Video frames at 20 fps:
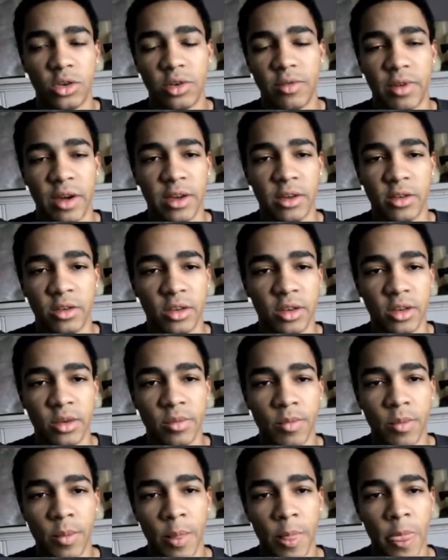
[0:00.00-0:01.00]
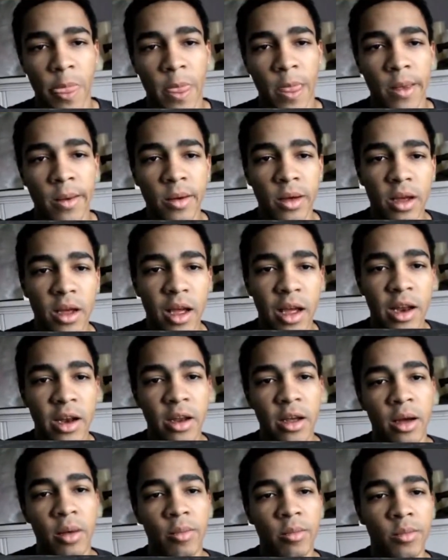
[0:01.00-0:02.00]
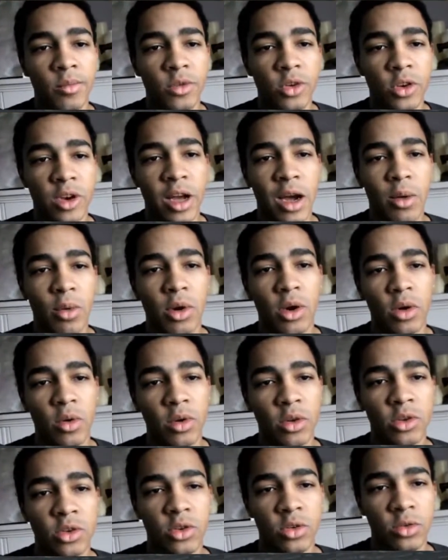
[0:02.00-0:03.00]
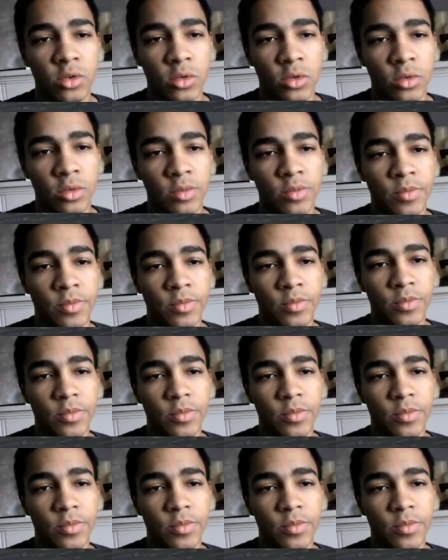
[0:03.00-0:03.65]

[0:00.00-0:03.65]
devices. And so now we're going to